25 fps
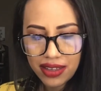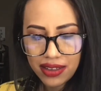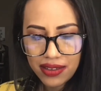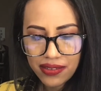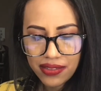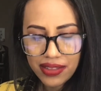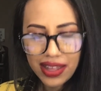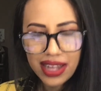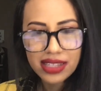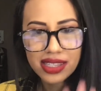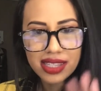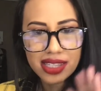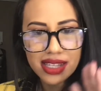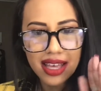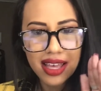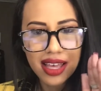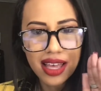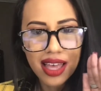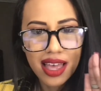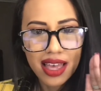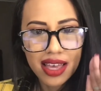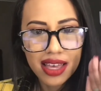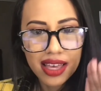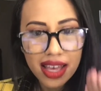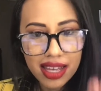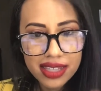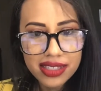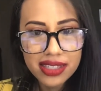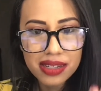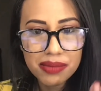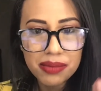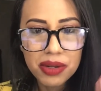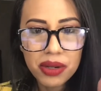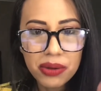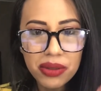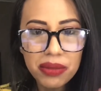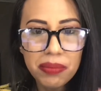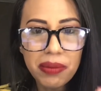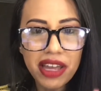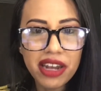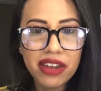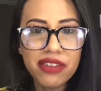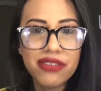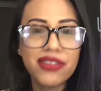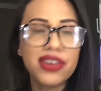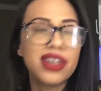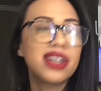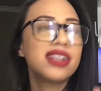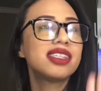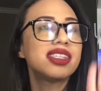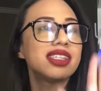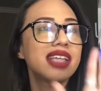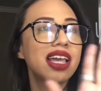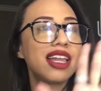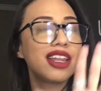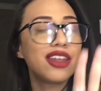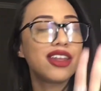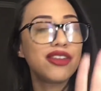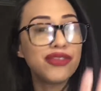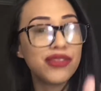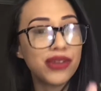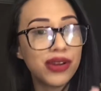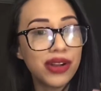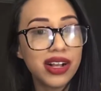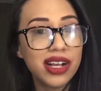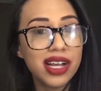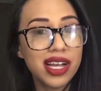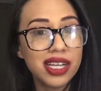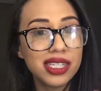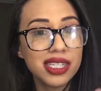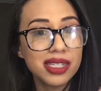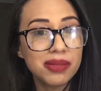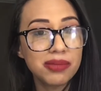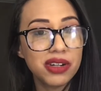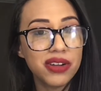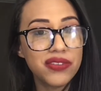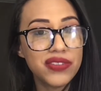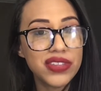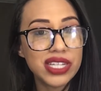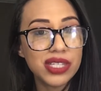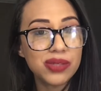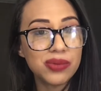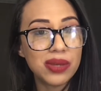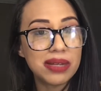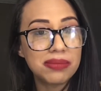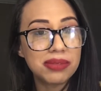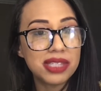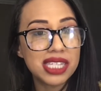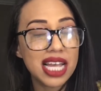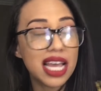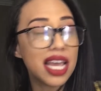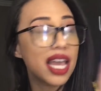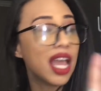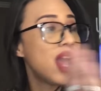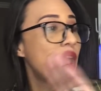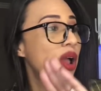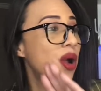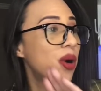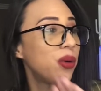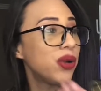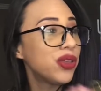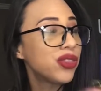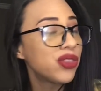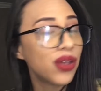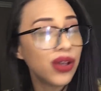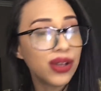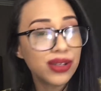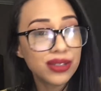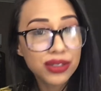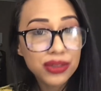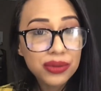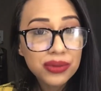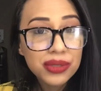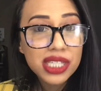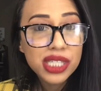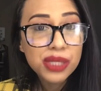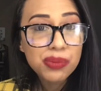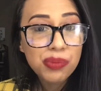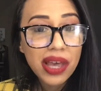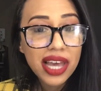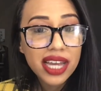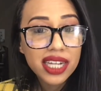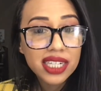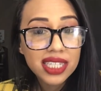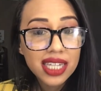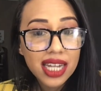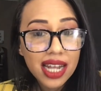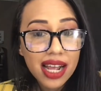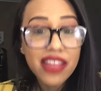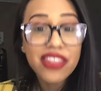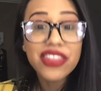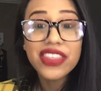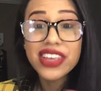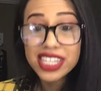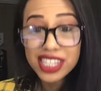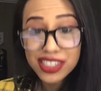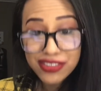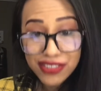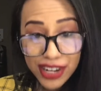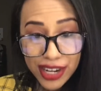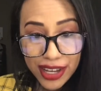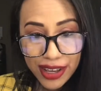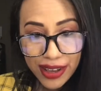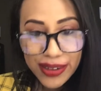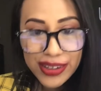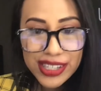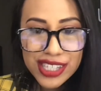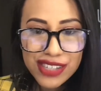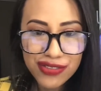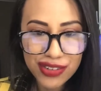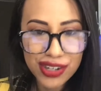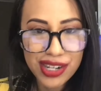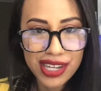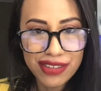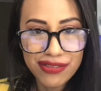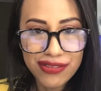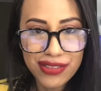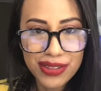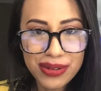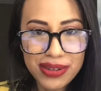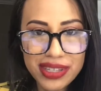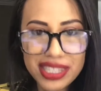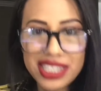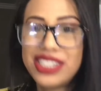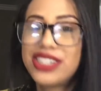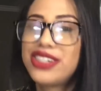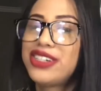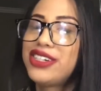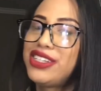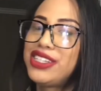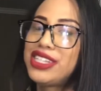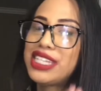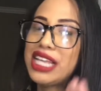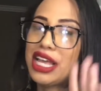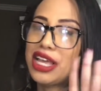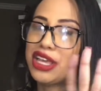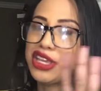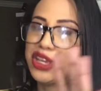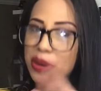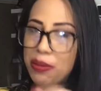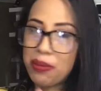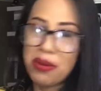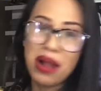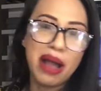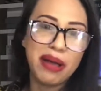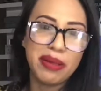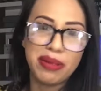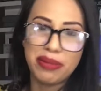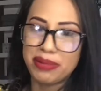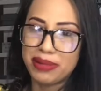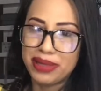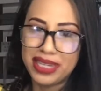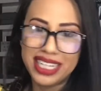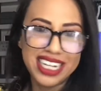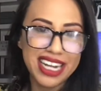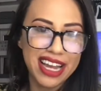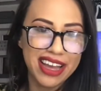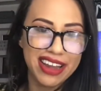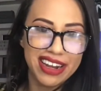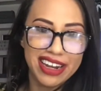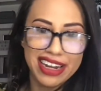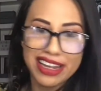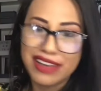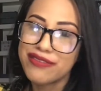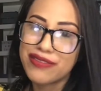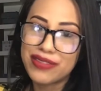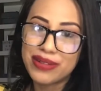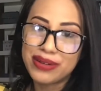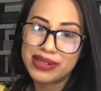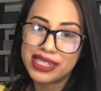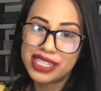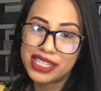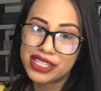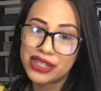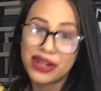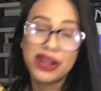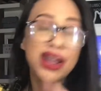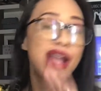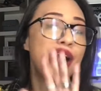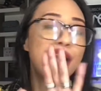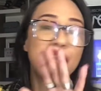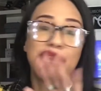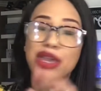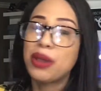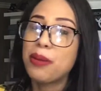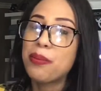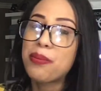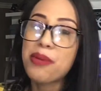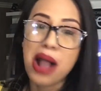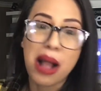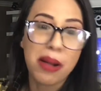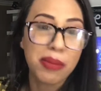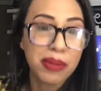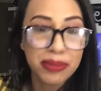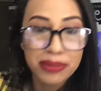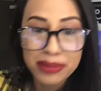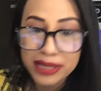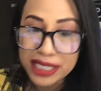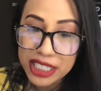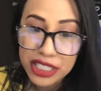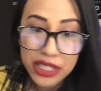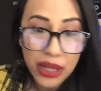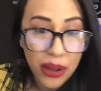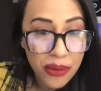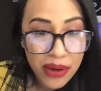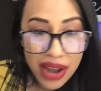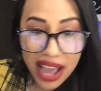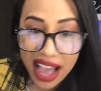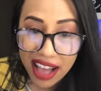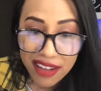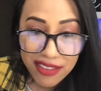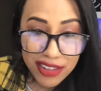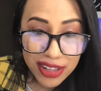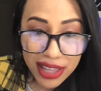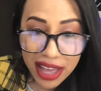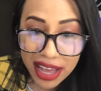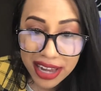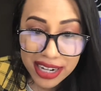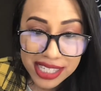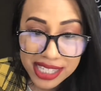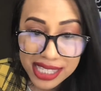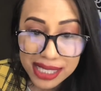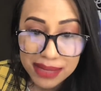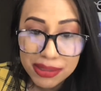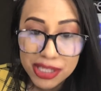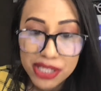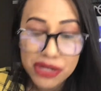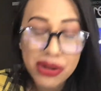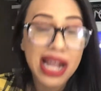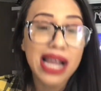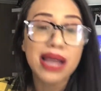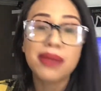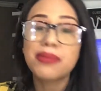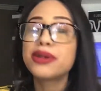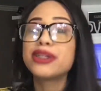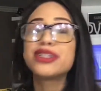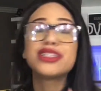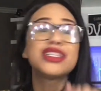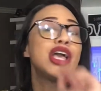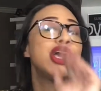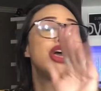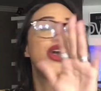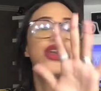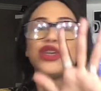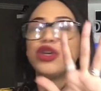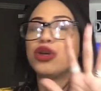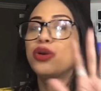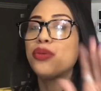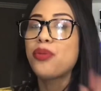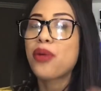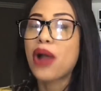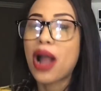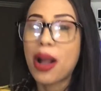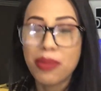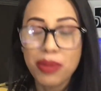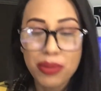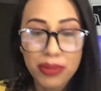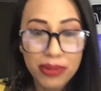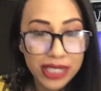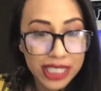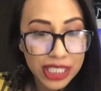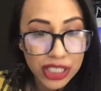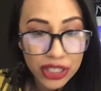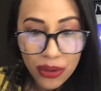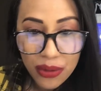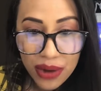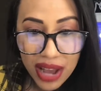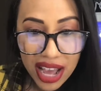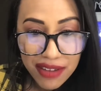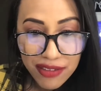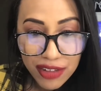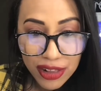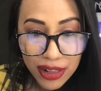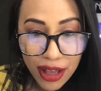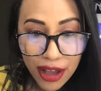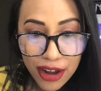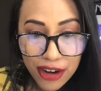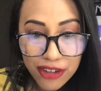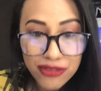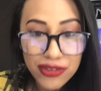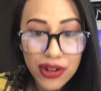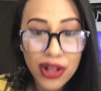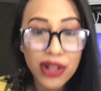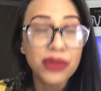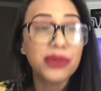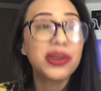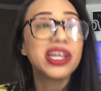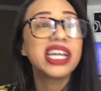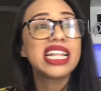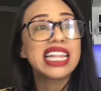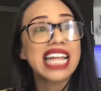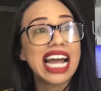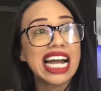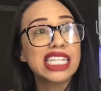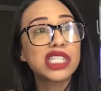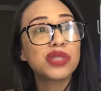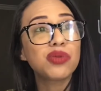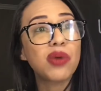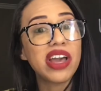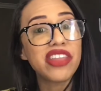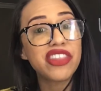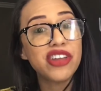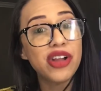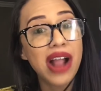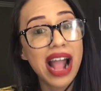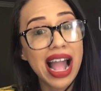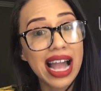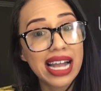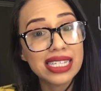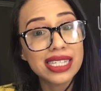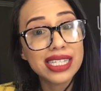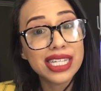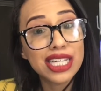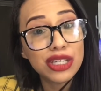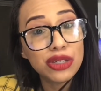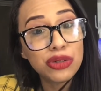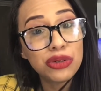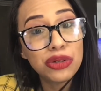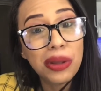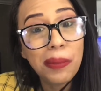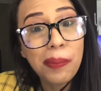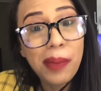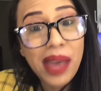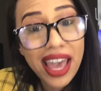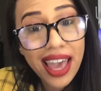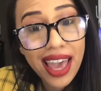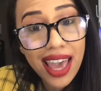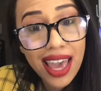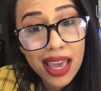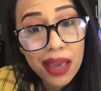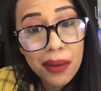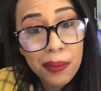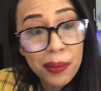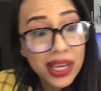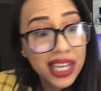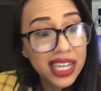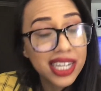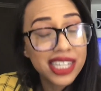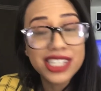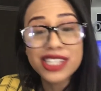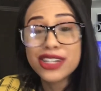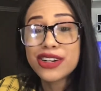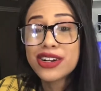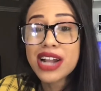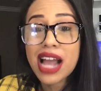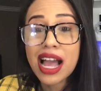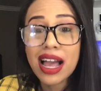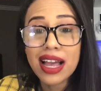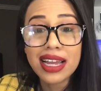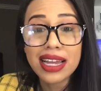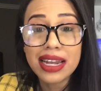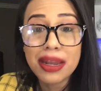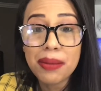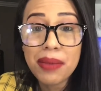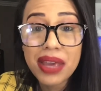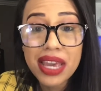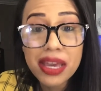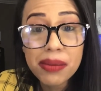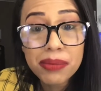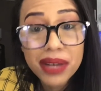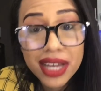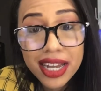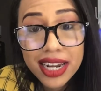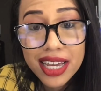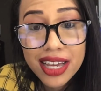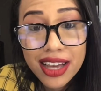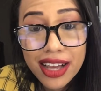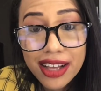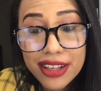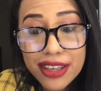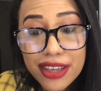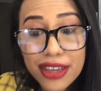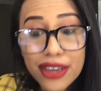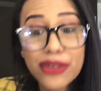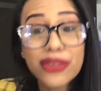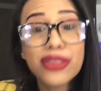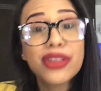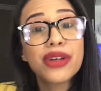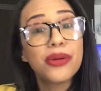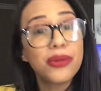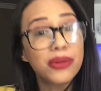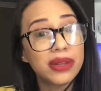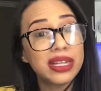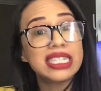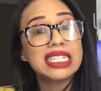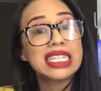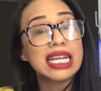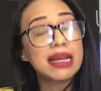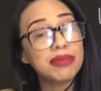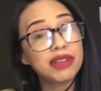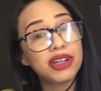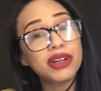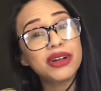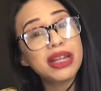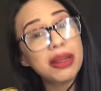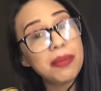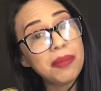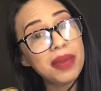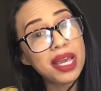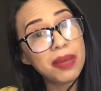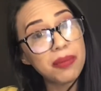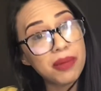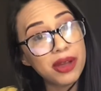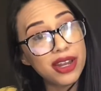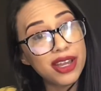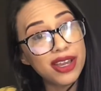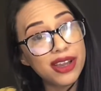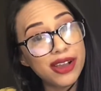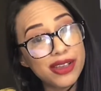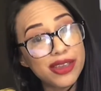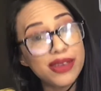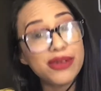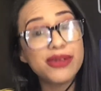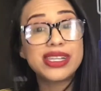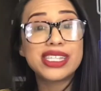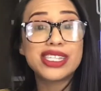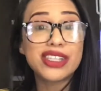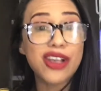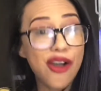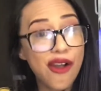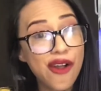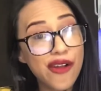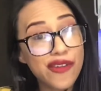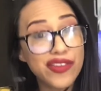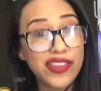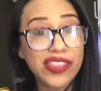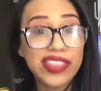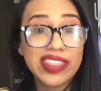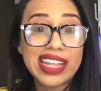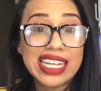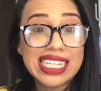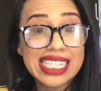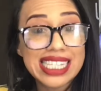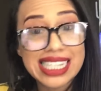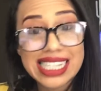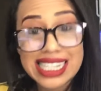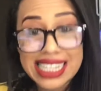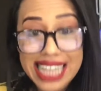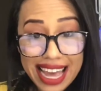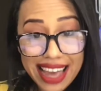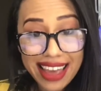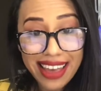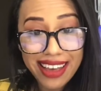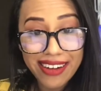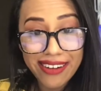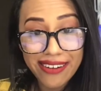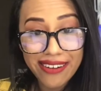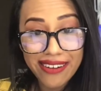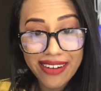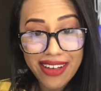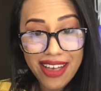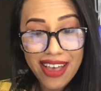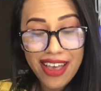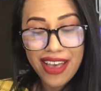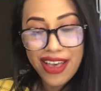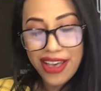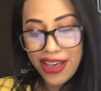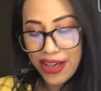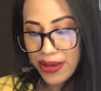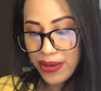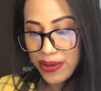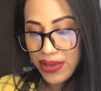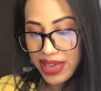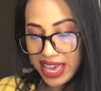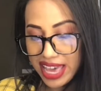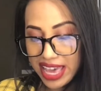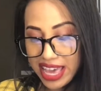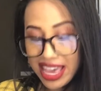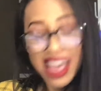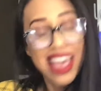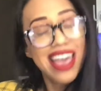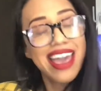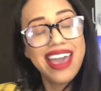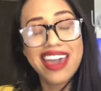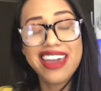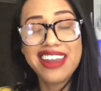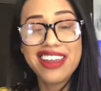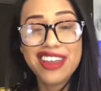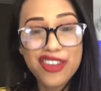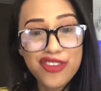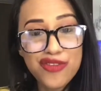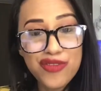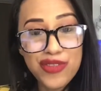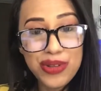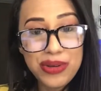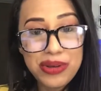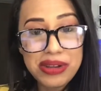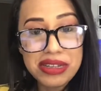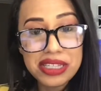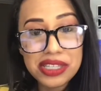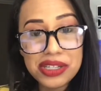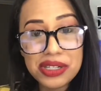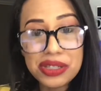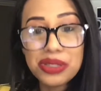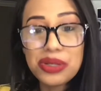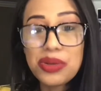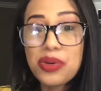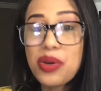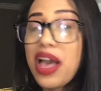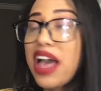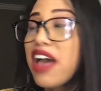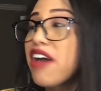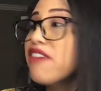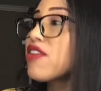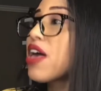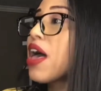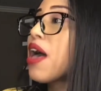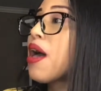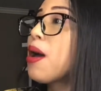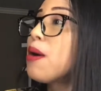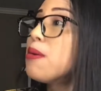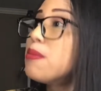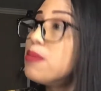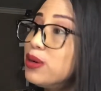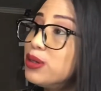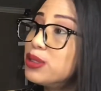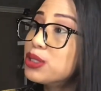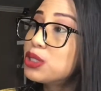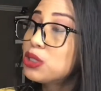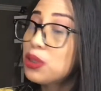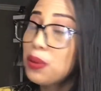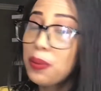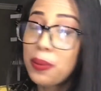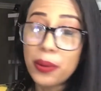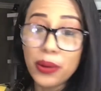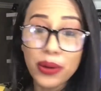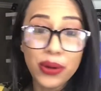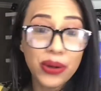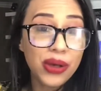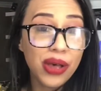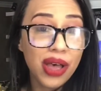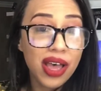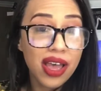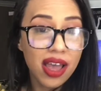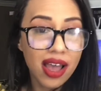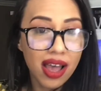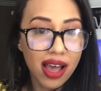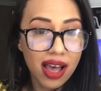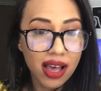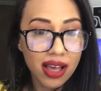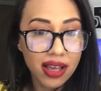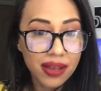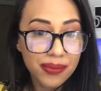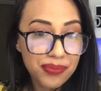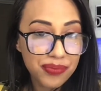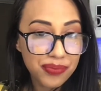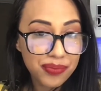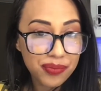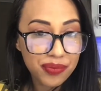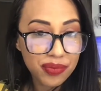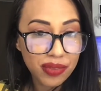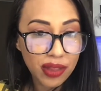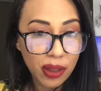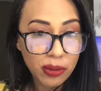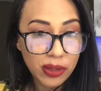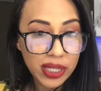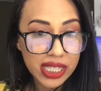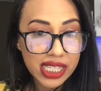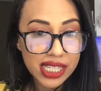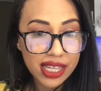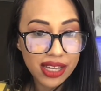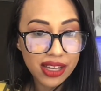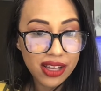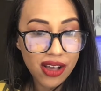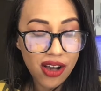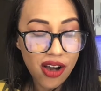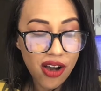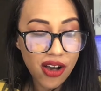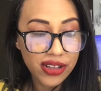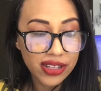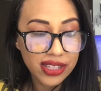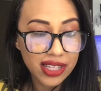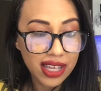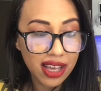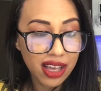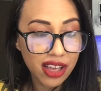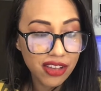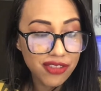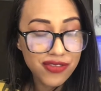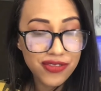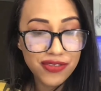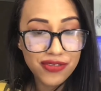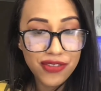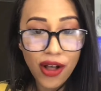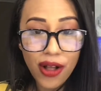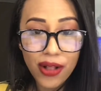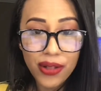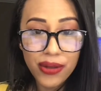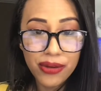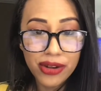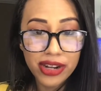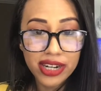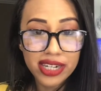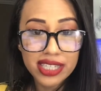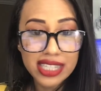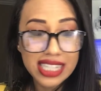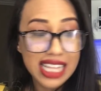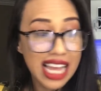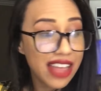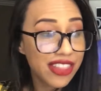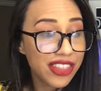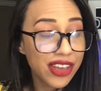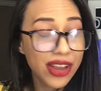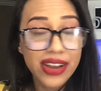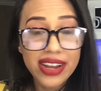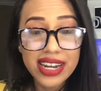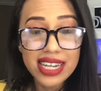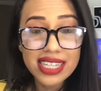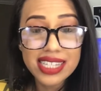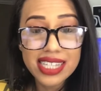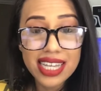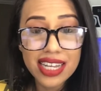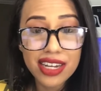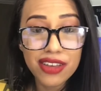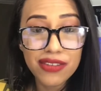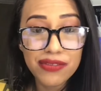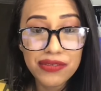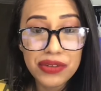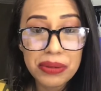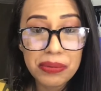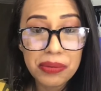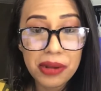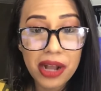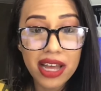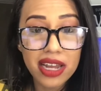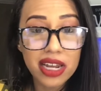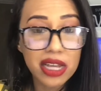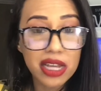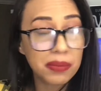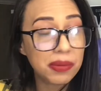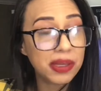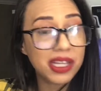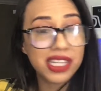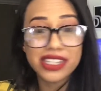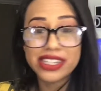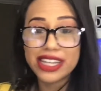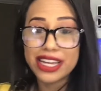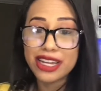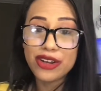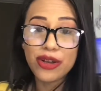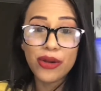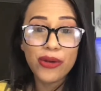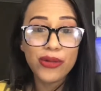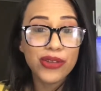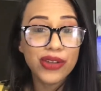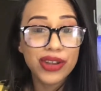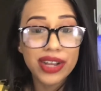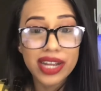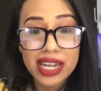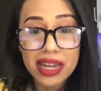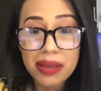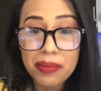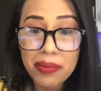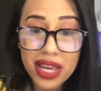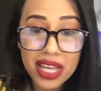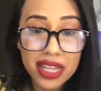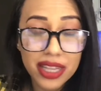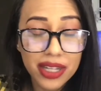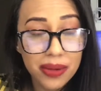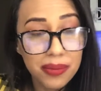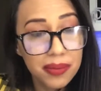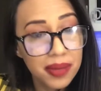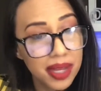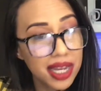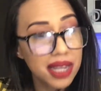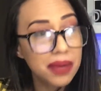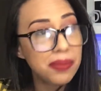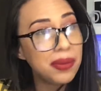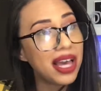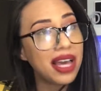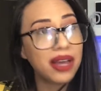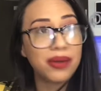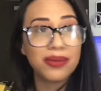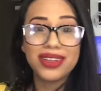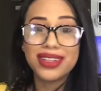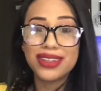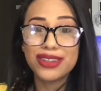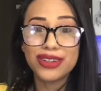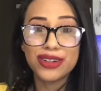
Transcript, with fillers: That's a customer with benefits. And if you're a customer of this website, with all due respect, this video is for influencers. You're probably not an influencer. You probably don't have a lot of subscribers. You probably don't have a lot of following. That's why they're asking you to pay, because they're not gonna make money on you. The only time they're gonna make money on you is off this sale, okay? And influencers who have multiple, followers, they're gonna send you free product because they know they're gonna make their money back with your